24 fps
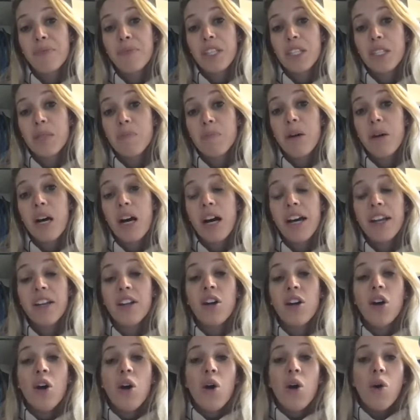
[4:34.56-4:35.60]
spot,
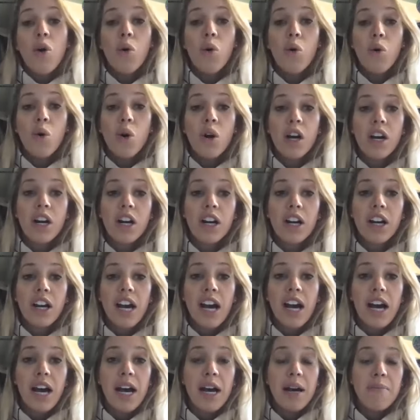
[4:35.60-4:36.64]
or
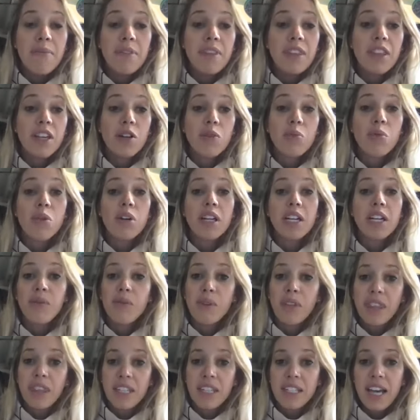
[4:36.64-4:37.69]
they're working
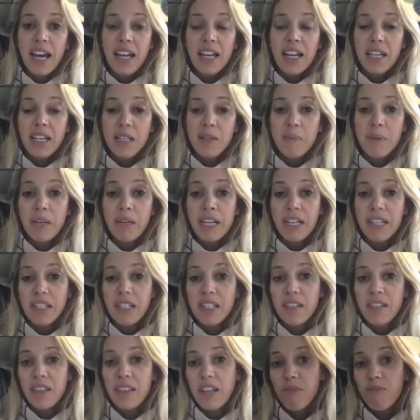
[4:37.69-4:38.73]
with the tenant because
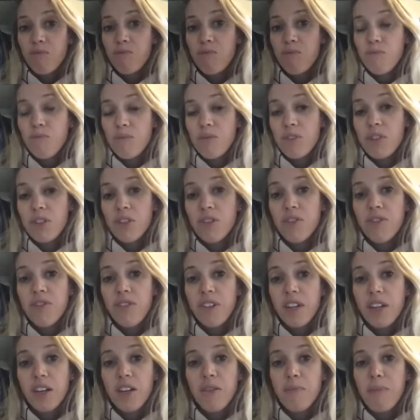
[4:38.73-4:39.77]
they do
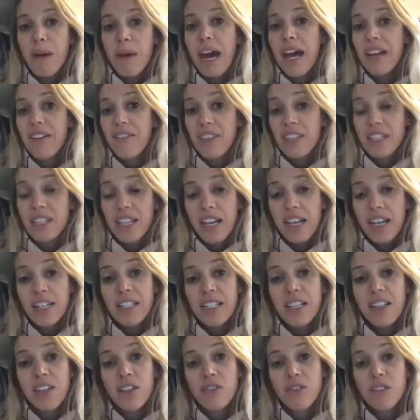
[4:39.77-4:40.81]
feel bad if the tenant
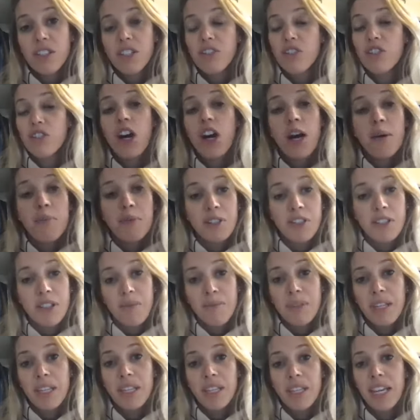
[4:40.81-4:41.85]
did lose their job or
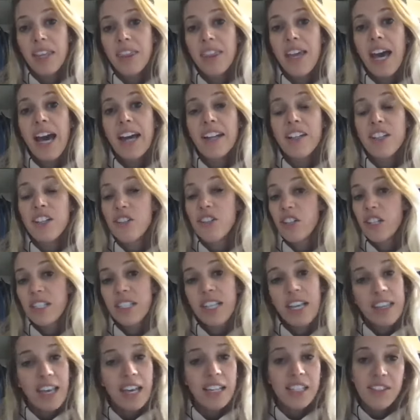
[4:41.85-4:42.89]
something like that, to just
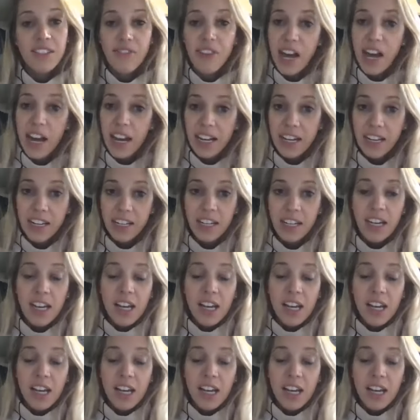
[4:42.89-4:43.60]
say, that's fine,